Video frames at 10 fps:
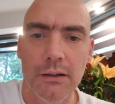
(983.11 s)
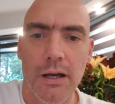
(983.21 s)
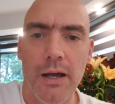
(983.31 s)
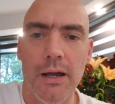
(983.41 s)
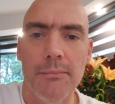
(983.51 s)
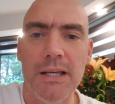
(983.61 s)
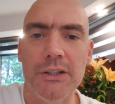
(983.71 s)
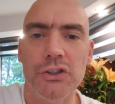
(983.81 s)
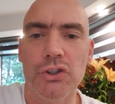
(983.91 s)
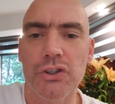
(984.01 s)
It's
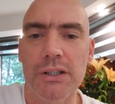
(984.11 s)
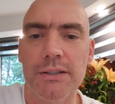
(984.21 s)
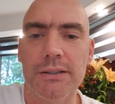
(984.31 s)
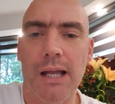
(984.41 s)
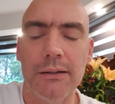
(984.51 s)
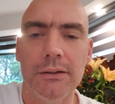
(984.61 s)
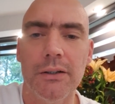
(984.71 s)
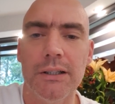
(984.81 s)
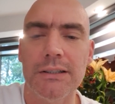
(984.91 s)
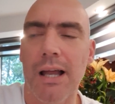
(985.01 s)
just a
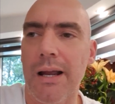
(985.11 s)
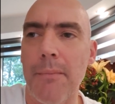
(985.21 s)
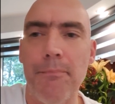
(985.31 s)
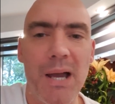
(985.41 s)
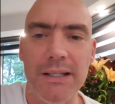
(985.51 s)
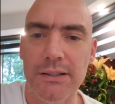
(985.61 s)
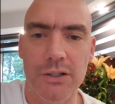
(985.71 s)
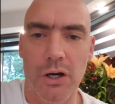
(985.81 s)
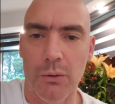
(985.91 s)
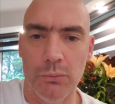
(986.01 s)
standard, it's like a base
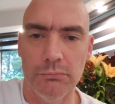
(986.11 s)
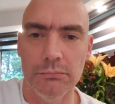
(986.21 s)
coat.